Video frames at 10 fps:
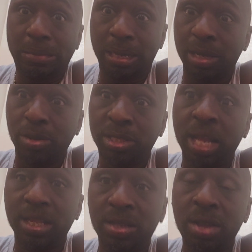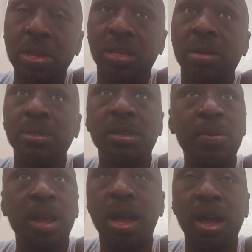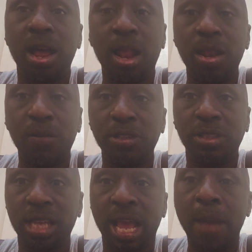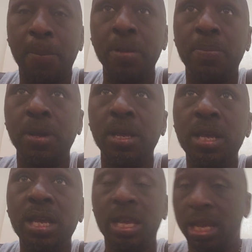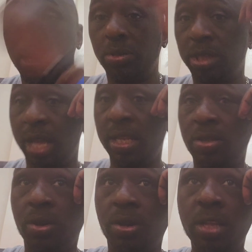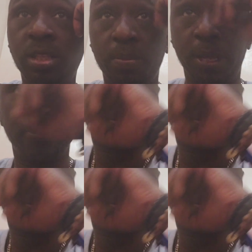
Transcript: It looks like there's no incomings coming. I love to see it happen, but it looks like there's not going to be.